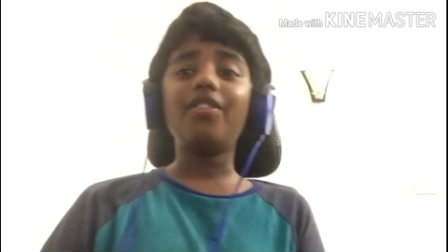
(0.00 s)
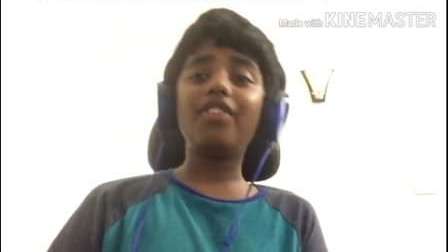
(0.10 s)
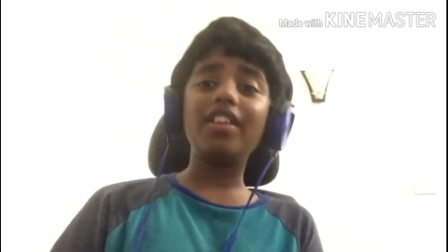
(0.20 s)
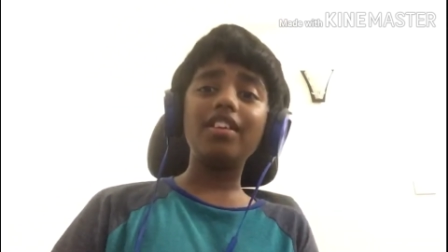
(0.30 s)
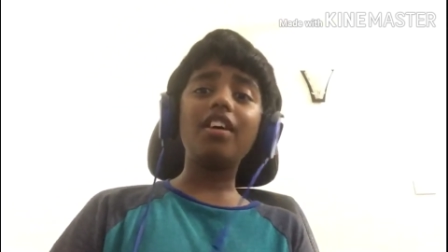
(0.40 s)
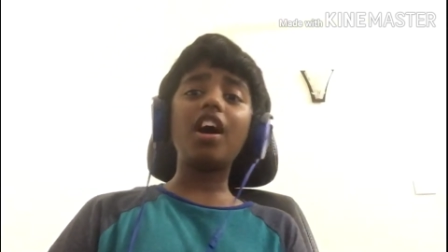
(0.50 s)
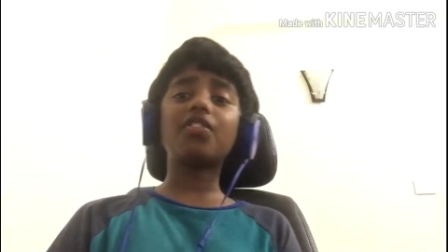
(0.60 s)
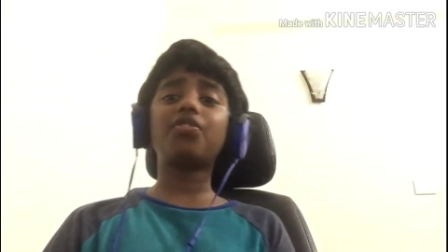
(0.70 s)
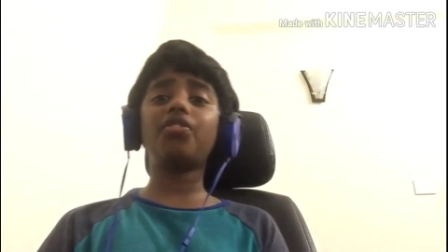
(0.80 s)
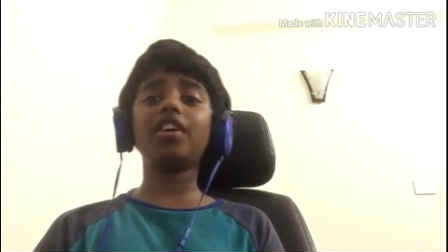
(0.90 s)
will
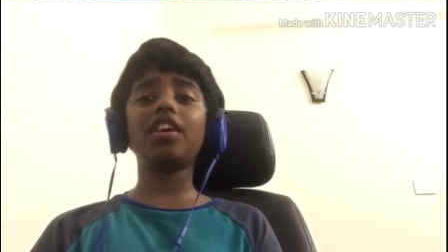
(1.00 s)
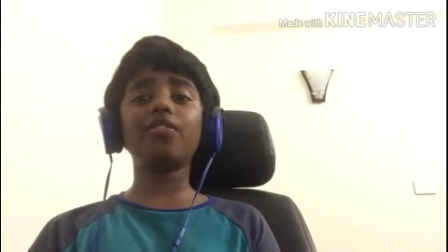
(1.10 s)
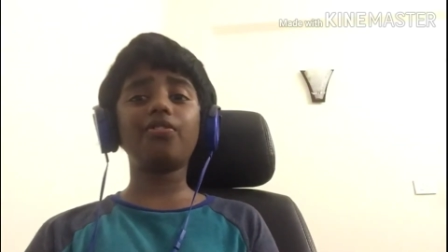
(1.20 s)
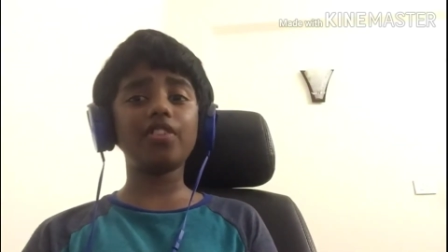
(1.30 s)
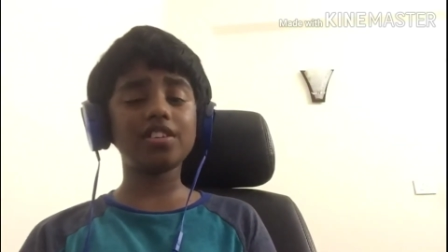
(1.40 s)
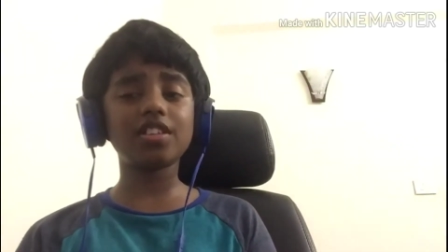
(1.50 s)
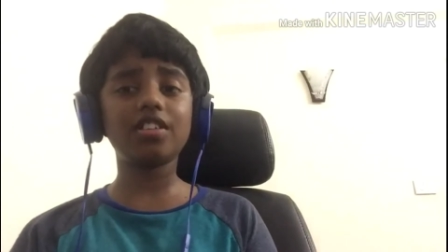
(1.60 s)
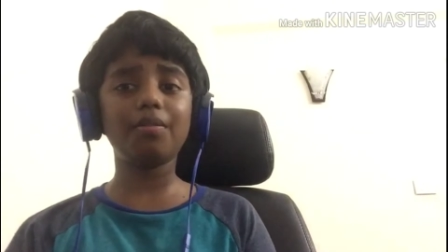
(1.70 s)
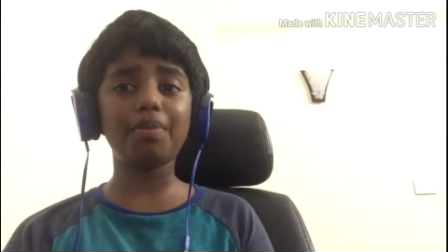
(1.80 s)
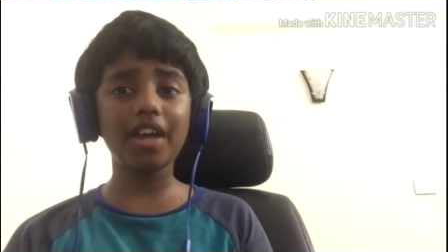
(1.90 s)
not feel
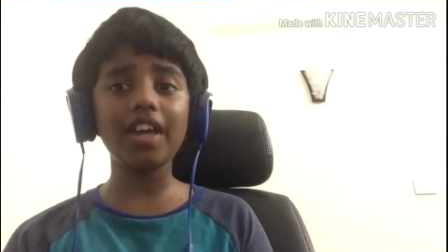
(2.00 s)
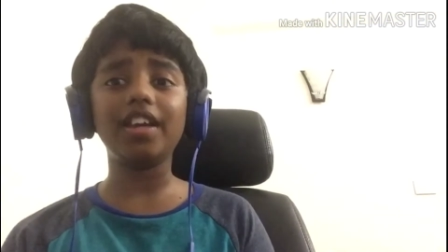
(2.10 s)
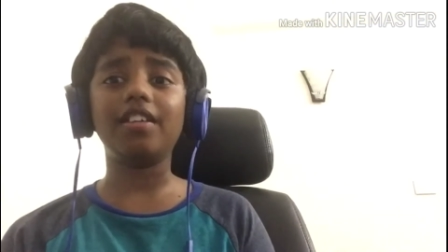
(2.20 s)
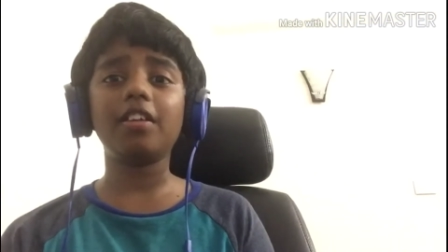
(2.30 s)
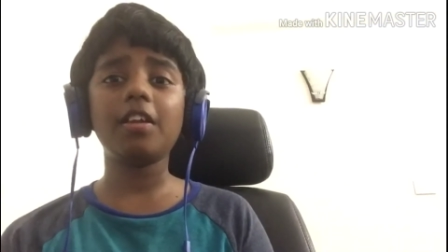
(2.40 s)
physical pain.